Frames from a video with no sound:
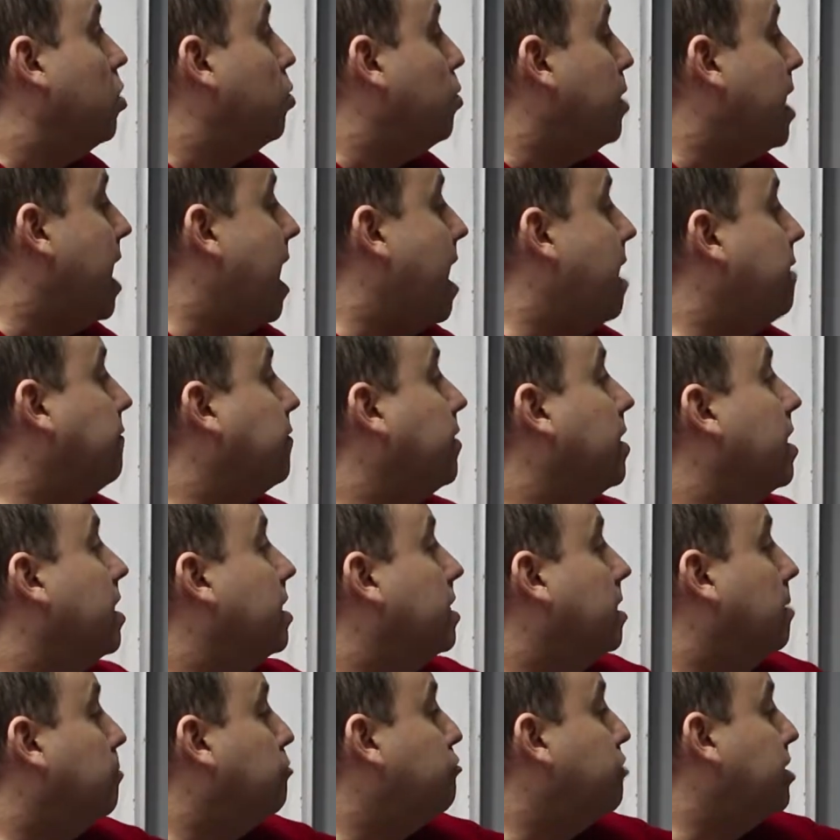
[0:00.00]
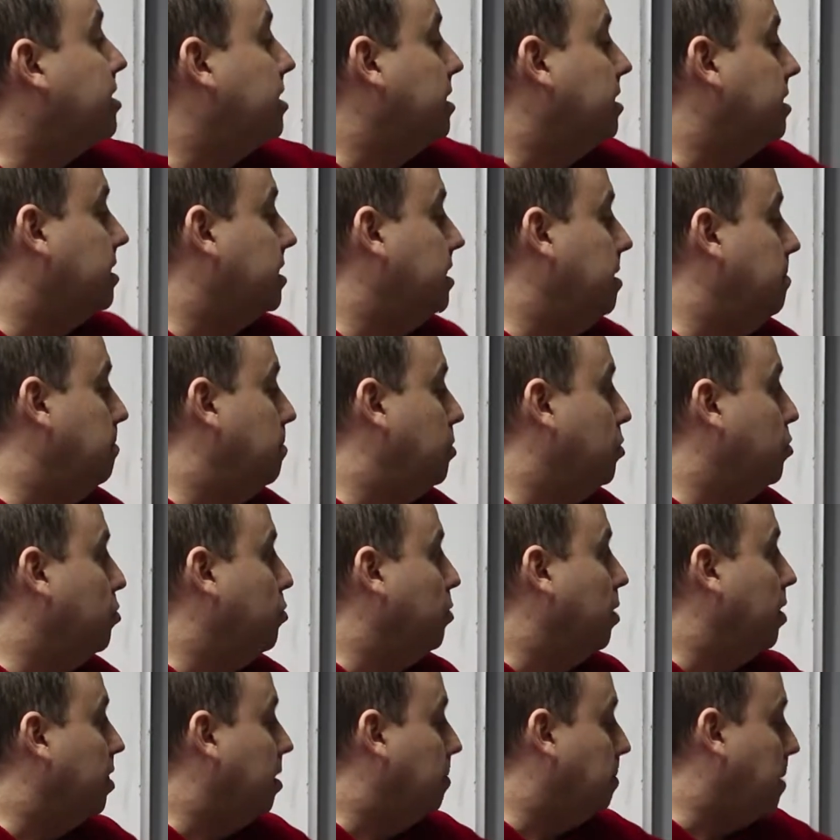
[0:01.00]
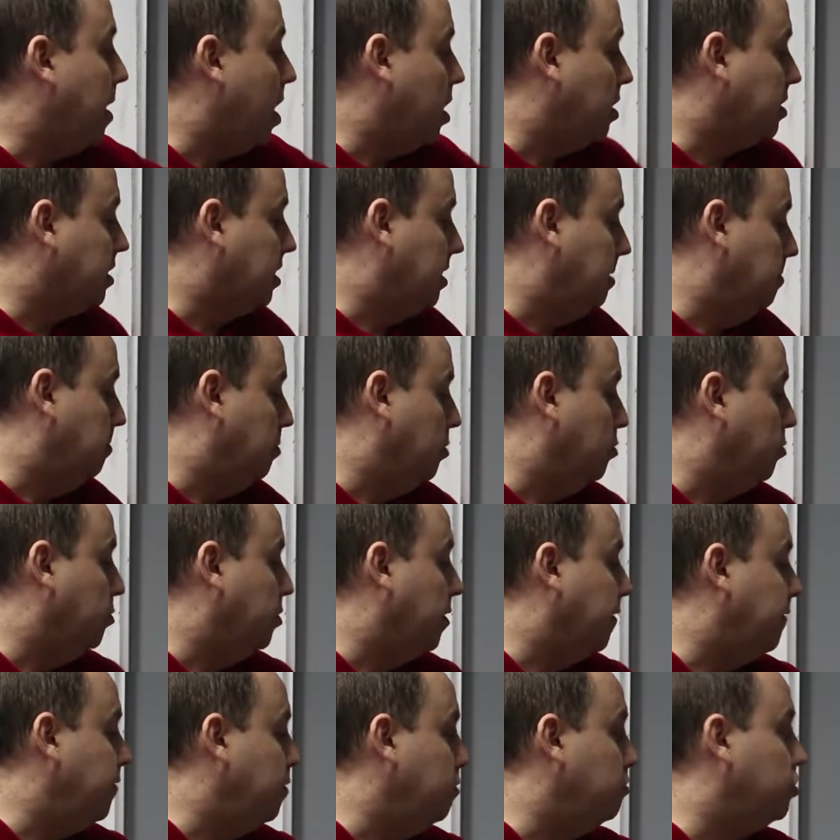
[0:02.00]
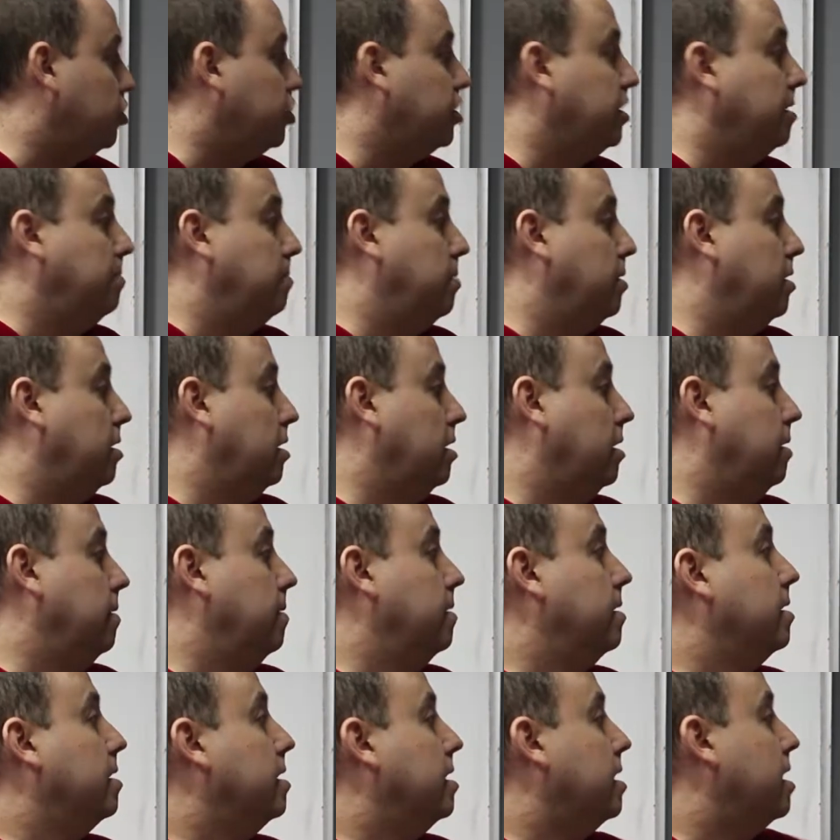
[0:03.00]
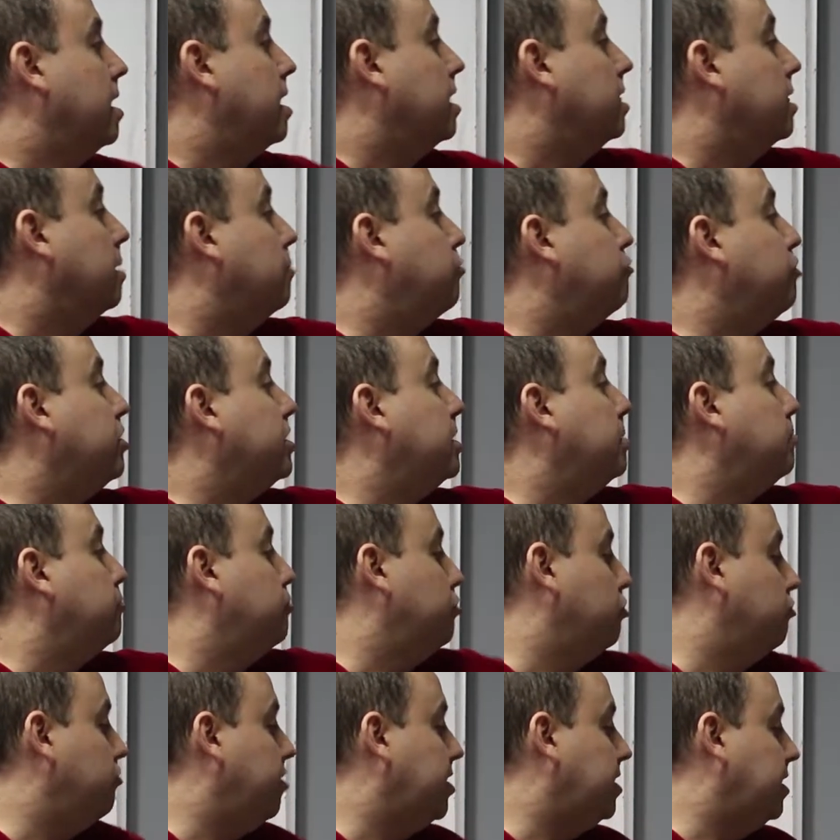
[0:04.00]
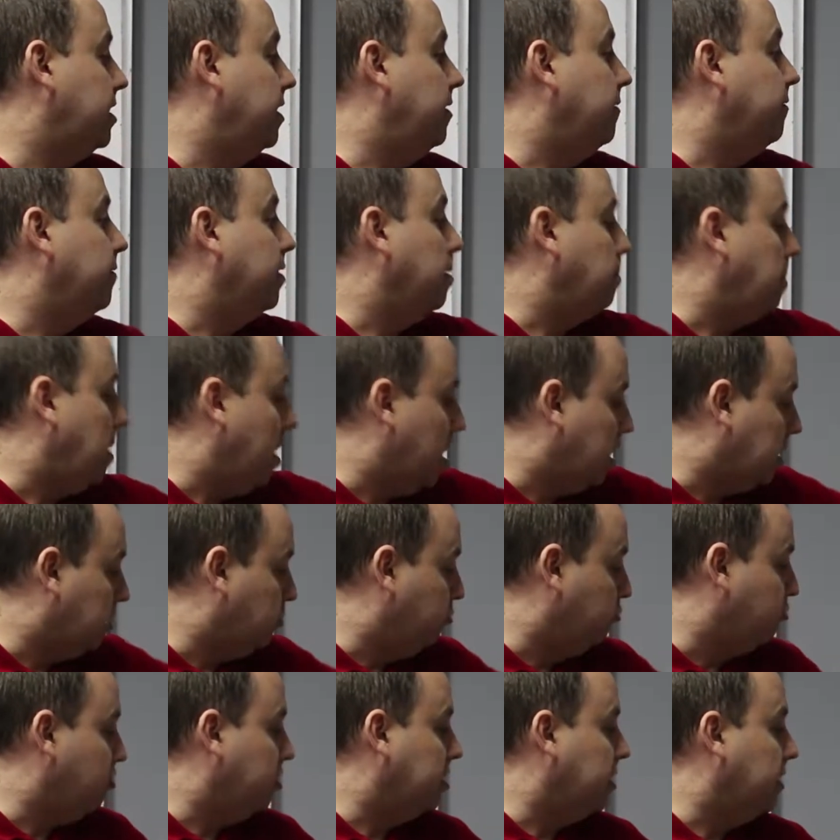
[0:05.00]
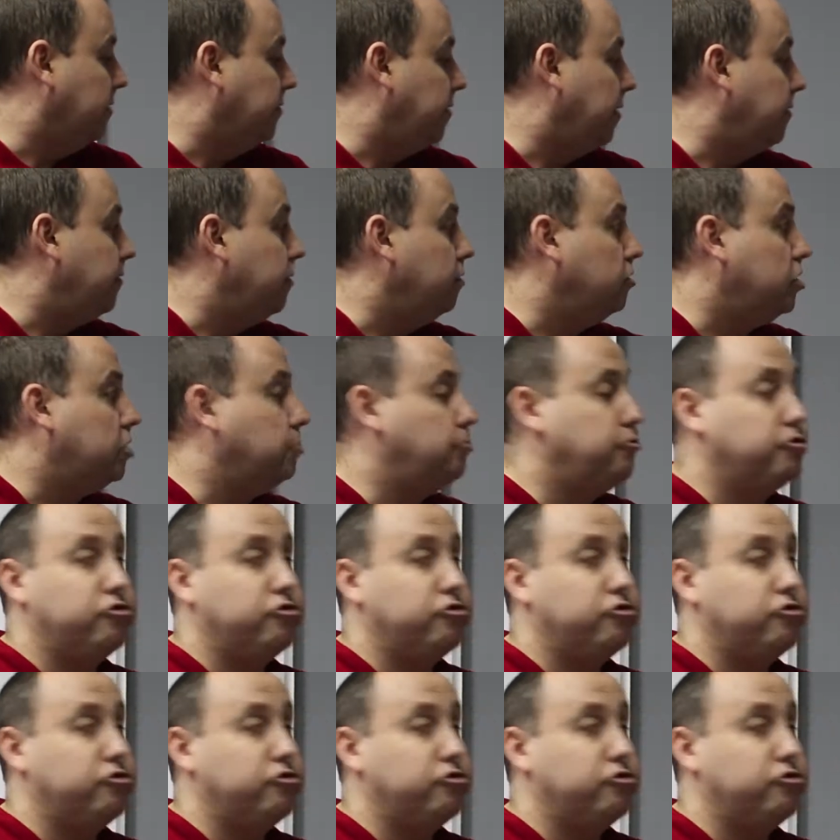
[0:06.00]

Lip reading: We have the present simple, the past simple, the future simple, the present progressive, the past progressive, the future